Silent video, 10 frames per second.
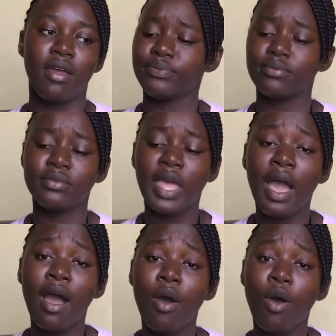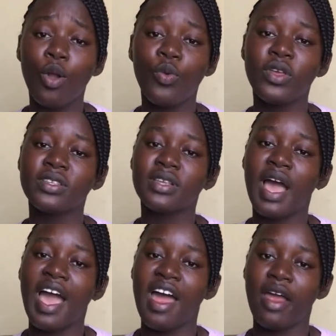They are always
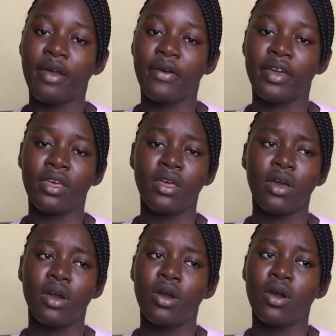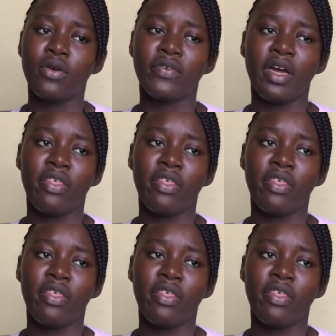angry over